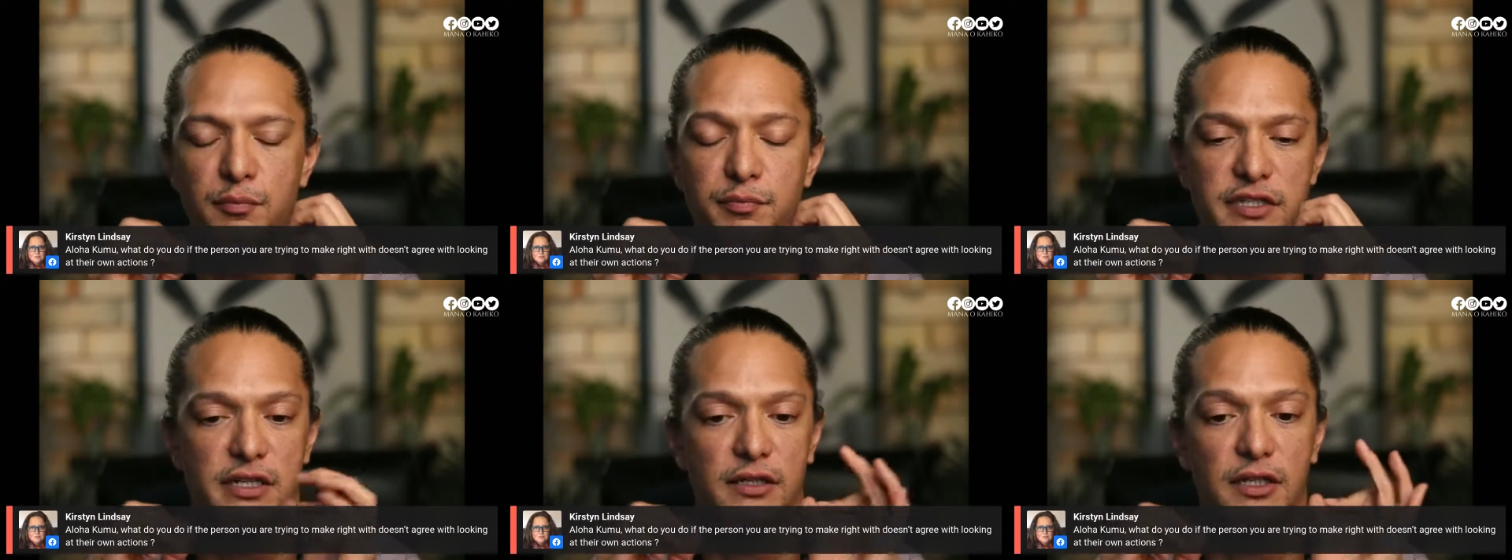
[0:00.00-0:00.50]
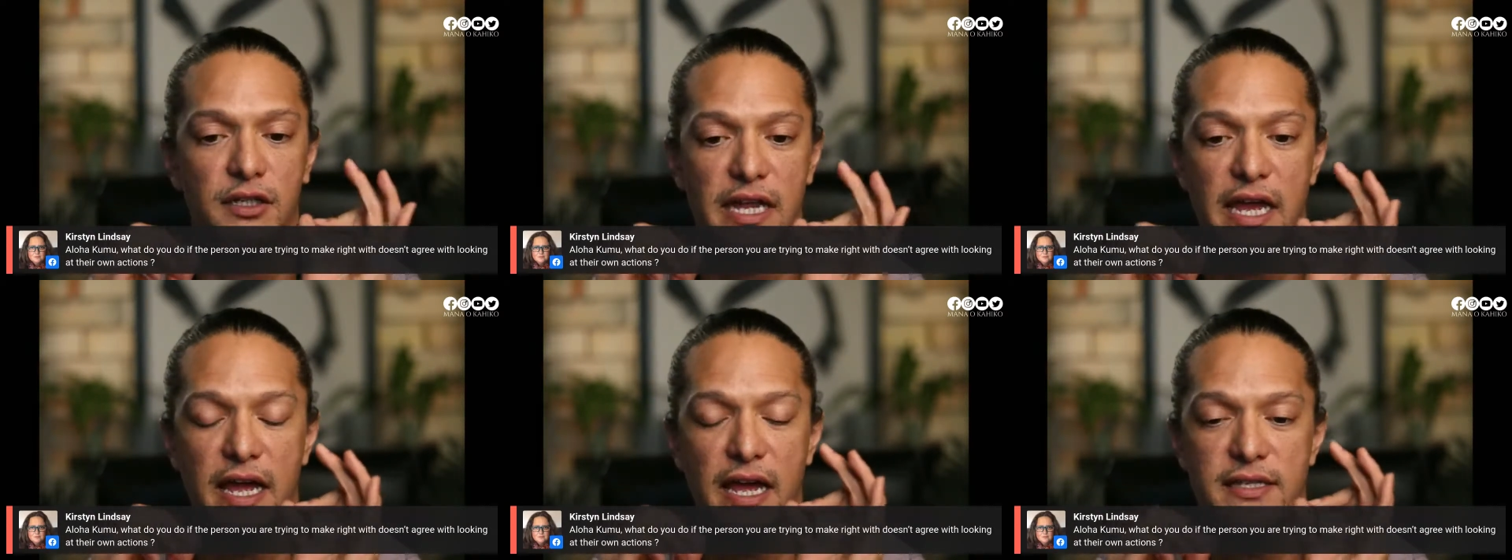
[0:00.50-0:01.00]
particularly
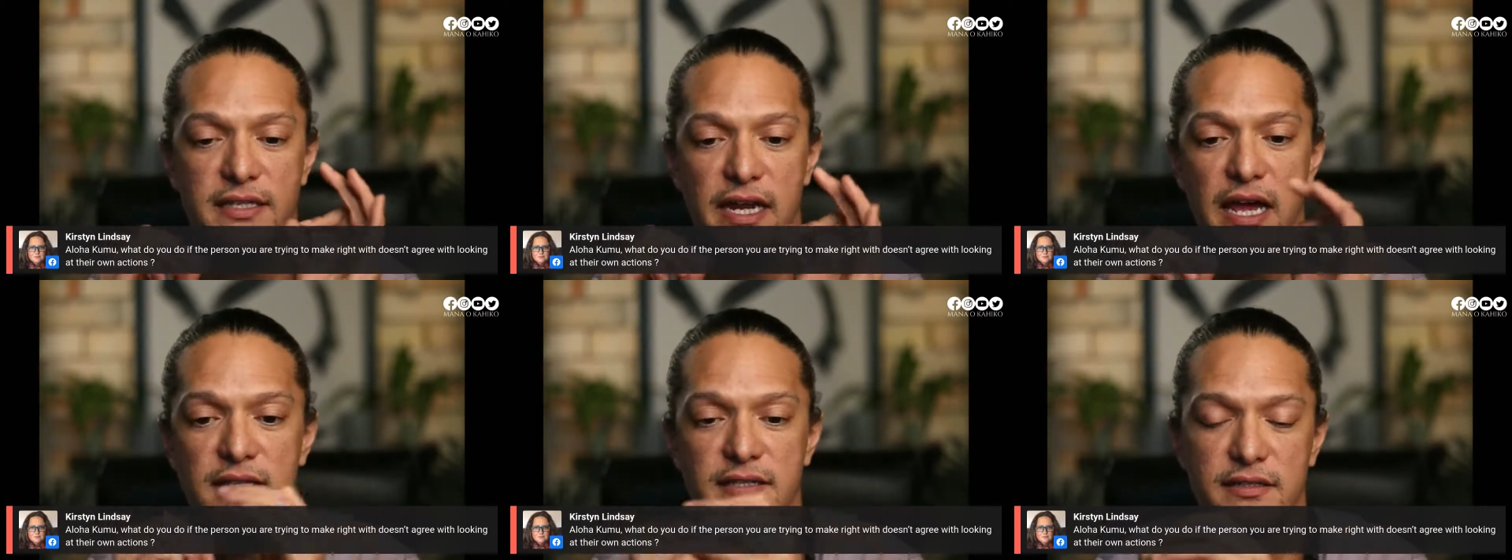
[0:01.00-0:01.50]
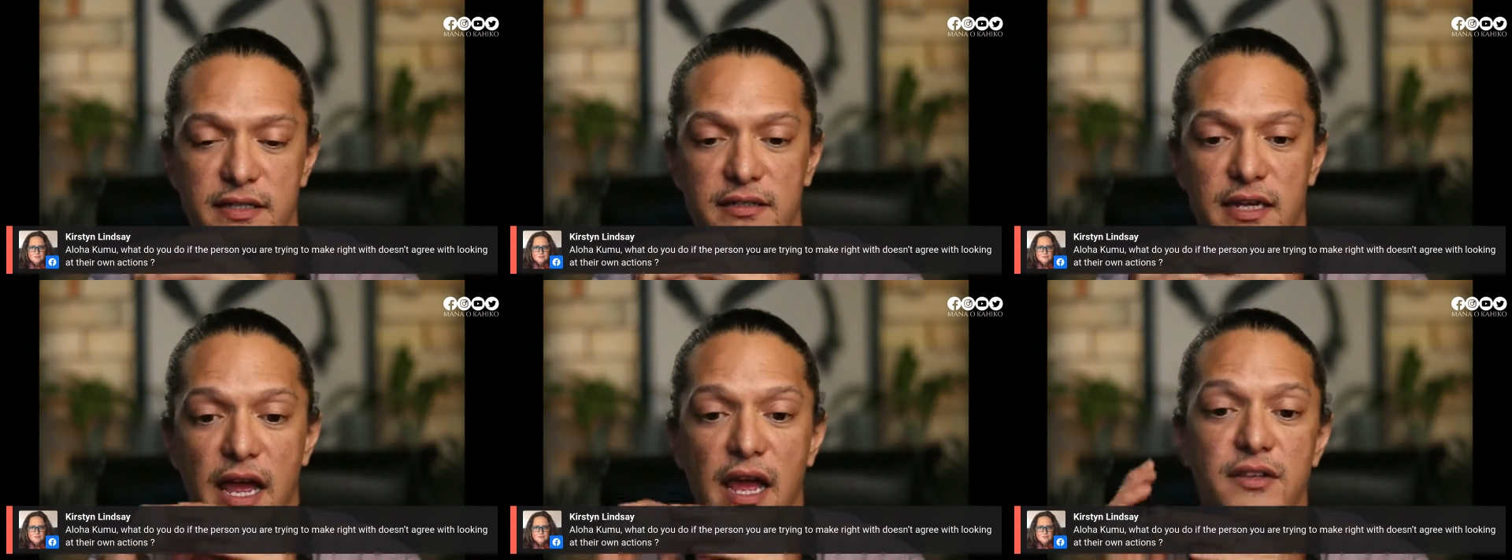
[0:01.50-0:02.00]
as an essence, and
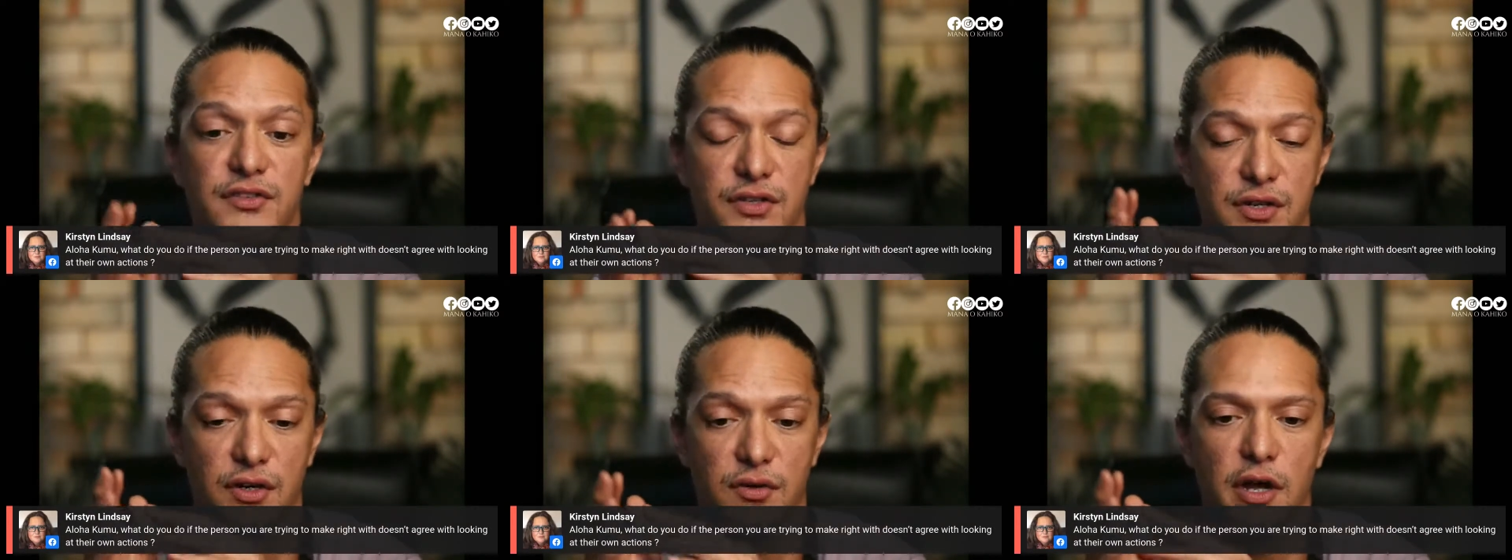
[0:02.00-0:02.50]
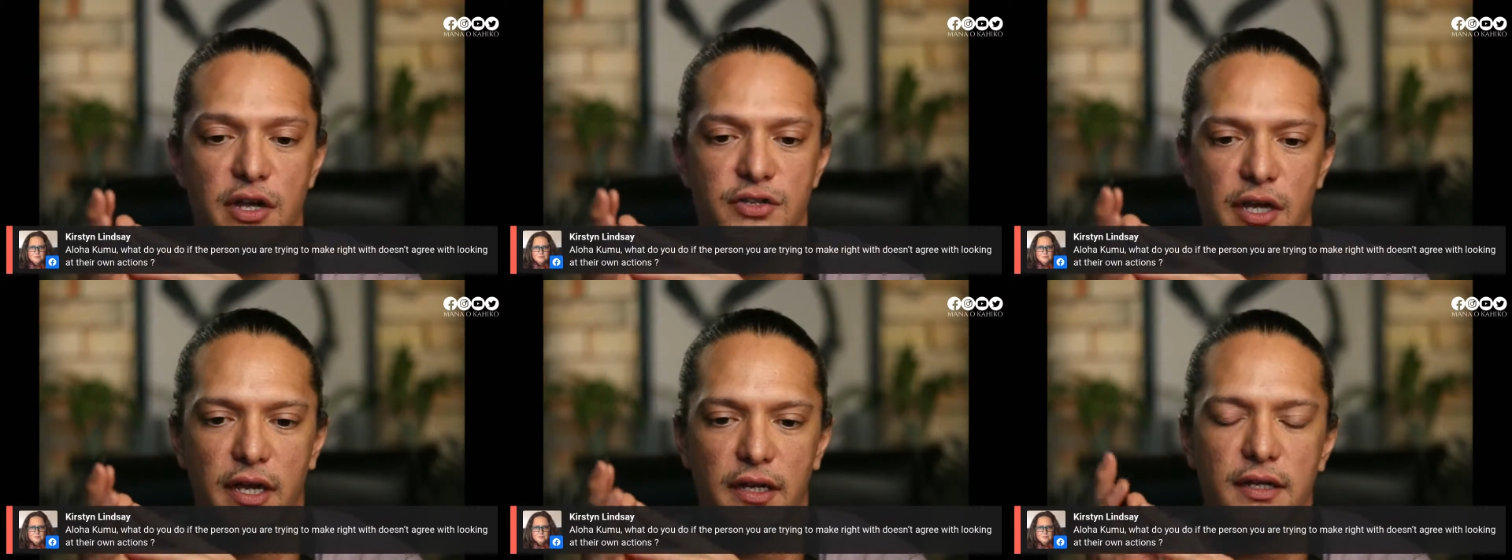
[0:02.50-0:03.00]
to answer your
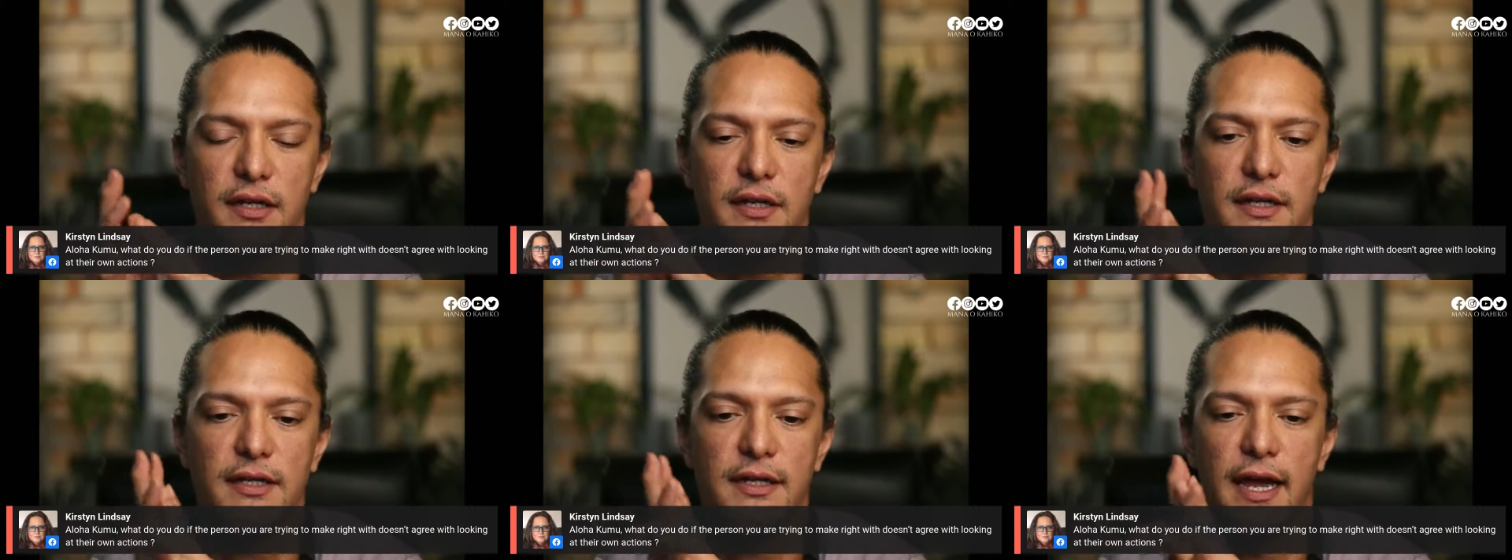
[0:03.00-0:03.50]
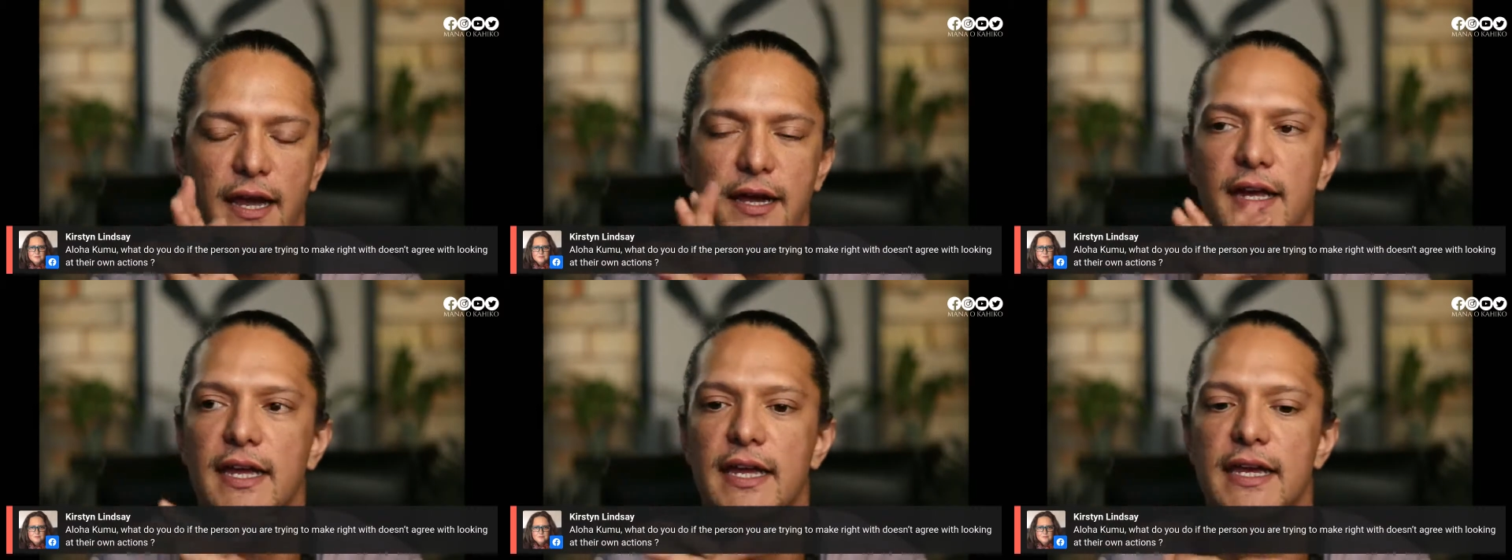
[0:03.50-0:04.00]
question, yeah,
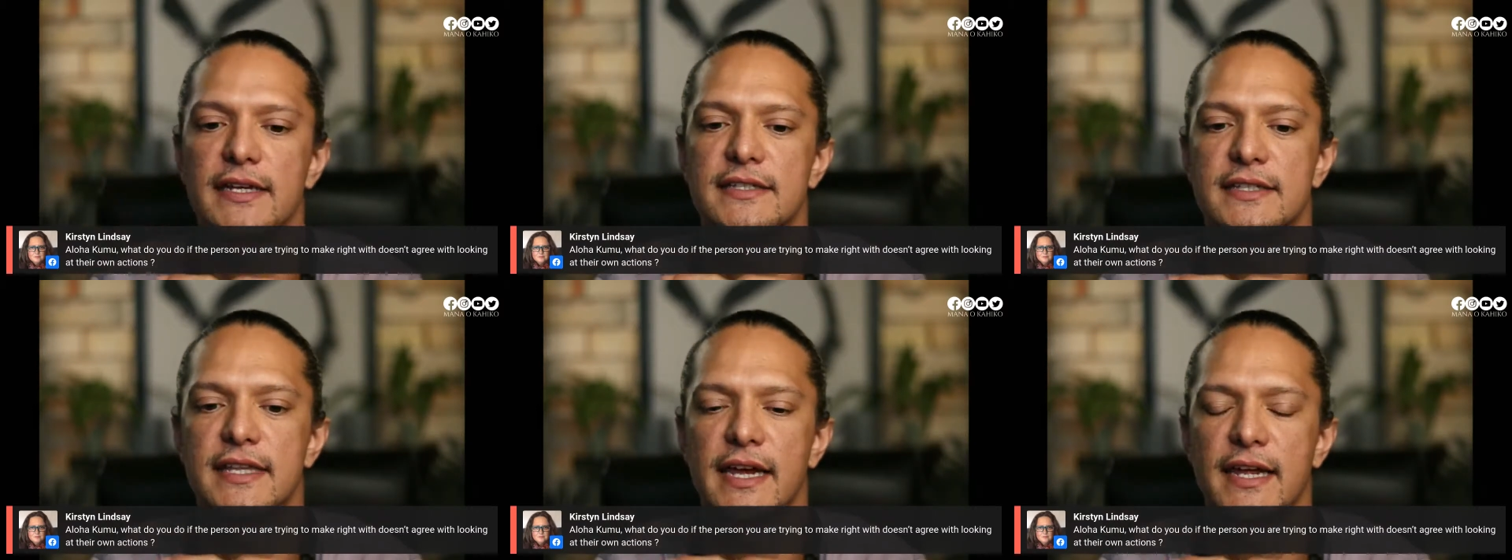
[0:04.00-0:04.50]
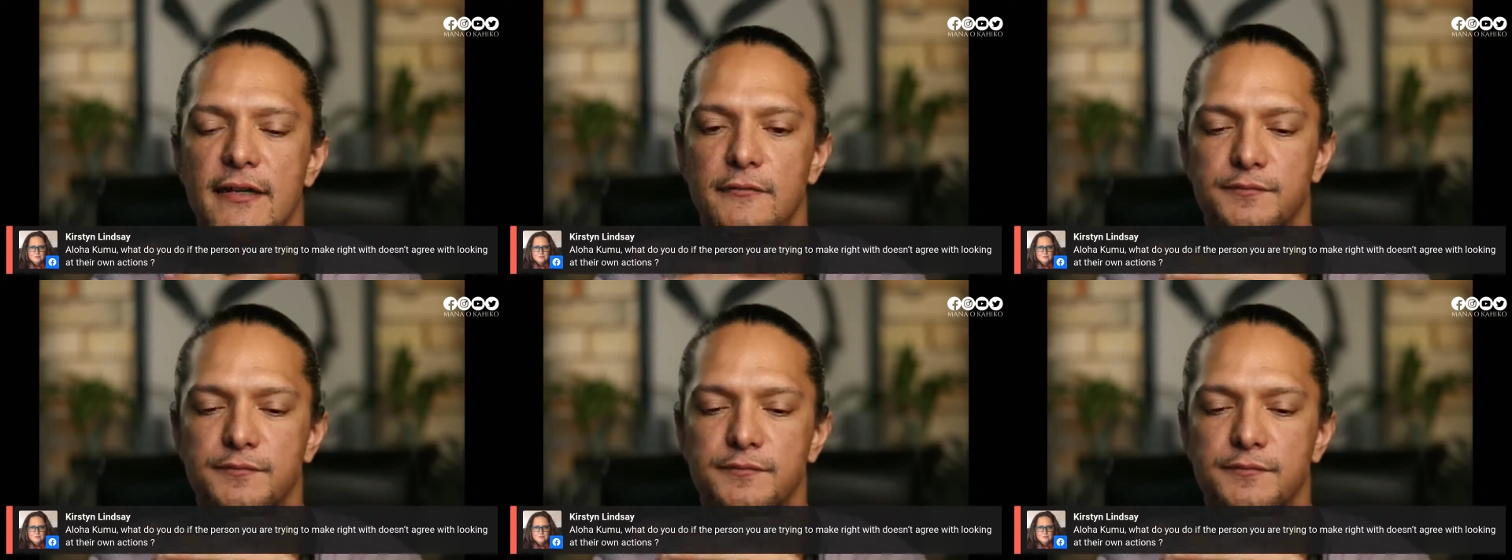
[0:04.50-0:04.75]
is that